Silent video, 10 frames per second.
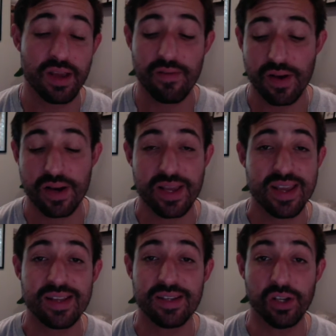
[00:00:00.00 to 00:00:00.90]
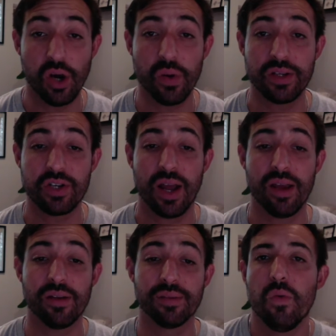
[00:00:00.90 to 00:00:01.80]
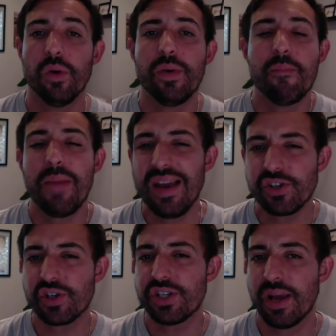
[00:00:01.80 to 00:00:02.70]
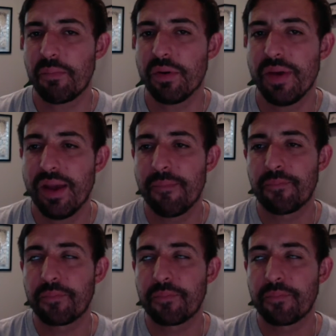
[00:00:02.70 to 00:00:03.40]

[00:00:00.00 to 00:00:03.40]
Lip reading: very easygoing child? When we measure temperament,